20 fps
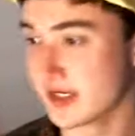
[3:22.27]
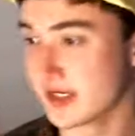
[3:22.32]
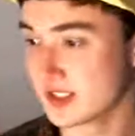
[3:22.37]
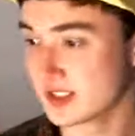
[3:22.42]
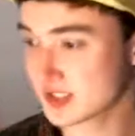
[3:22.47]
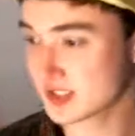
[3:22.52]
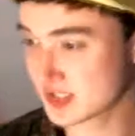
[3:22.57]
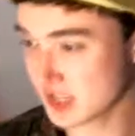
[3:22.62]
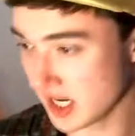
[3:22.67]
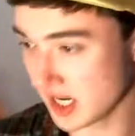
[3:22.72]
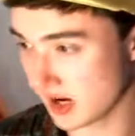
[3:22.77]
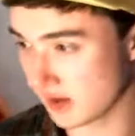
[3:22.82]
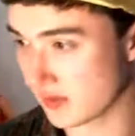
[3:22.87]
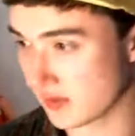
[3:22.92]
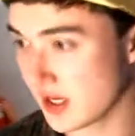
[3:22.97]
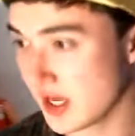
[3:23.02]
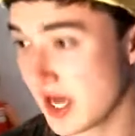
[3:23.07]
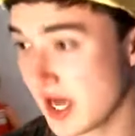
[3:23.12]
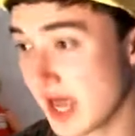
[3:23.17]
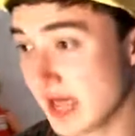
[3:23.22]
So,
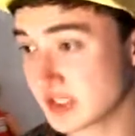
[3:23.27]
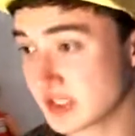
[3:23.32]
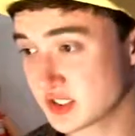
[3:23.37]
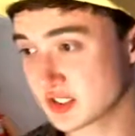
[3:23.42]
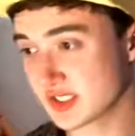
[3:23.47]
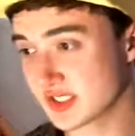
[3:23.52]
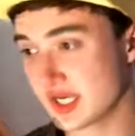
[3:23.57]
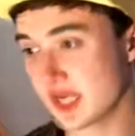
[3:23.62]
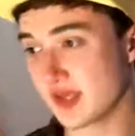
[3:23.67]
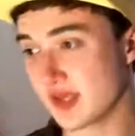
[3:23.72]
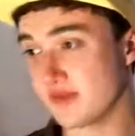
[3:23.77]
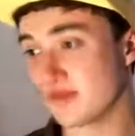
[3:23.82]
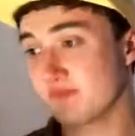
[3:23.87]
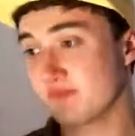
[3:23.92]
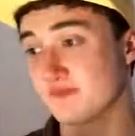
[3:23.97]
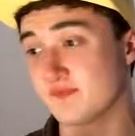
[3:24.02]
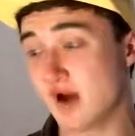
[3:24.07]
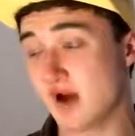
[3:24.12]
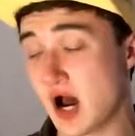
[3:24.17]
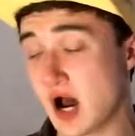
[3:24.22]
as you can see,
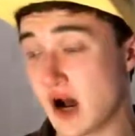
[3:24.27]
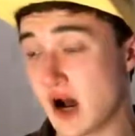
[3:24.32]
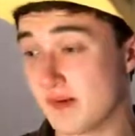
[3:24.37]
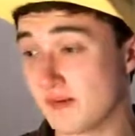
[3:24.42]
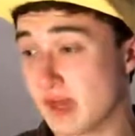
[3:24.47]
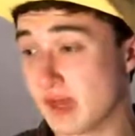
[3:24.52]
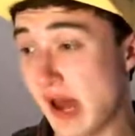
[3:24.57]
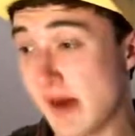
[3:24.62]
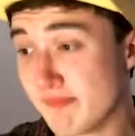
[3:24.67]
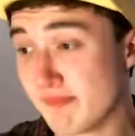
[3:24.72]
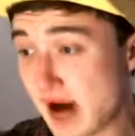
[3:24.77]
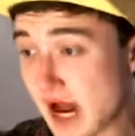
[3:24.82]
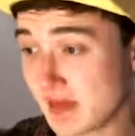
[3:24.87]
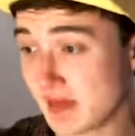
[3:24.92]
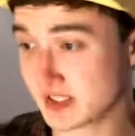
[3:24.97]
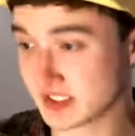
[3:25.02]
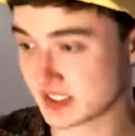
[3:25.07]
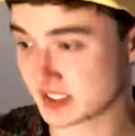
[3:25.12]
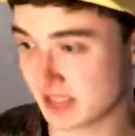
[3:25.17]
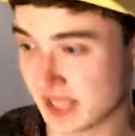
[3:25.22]
by
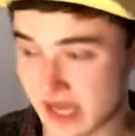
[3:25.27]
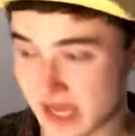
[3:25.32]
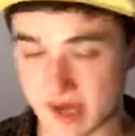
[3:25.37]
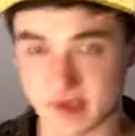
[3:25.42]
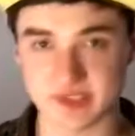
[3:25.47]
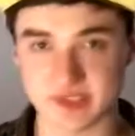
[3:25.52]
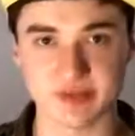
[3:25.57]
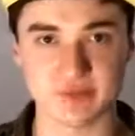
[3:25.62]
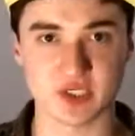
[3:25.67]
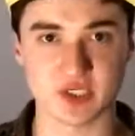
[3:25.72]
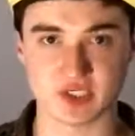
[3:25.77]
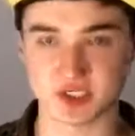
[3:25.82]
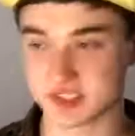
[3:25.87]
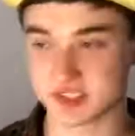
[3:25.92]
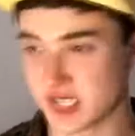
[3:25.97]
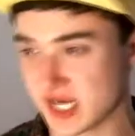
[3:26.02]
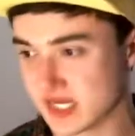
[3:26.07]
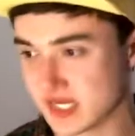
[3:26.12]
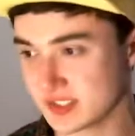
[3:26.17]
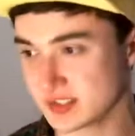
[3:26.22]
this layout, subject to
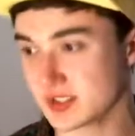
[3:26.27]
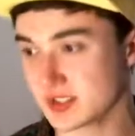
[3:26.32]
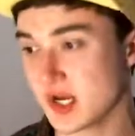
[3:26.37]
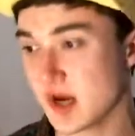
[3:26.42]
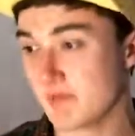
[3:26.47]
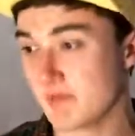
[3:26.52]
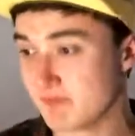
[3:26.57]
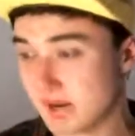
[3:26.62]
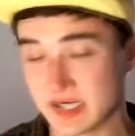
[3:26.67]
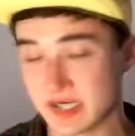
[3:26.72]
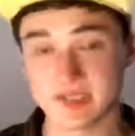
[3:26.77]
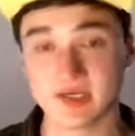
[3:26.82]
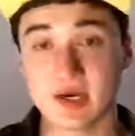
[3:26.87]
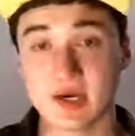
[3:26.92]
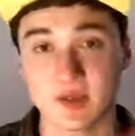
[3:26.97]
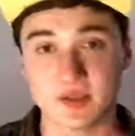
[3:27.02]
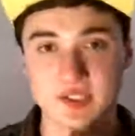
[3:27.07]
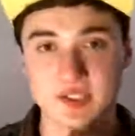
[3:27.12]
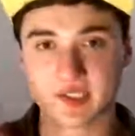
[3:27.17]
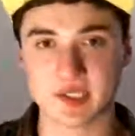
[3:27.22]
change, but
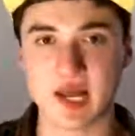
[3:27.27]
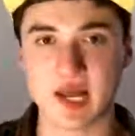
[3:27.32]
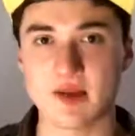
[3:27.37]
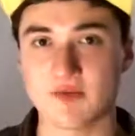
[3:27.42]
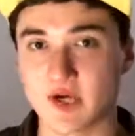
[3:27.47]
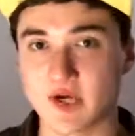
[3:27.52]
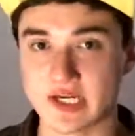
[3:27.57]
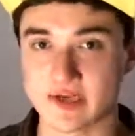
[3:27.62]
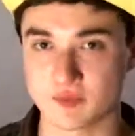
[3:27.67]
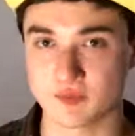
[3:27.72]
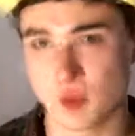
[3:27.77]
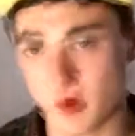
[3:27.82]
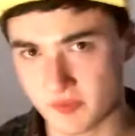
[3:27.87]
this is kind of like what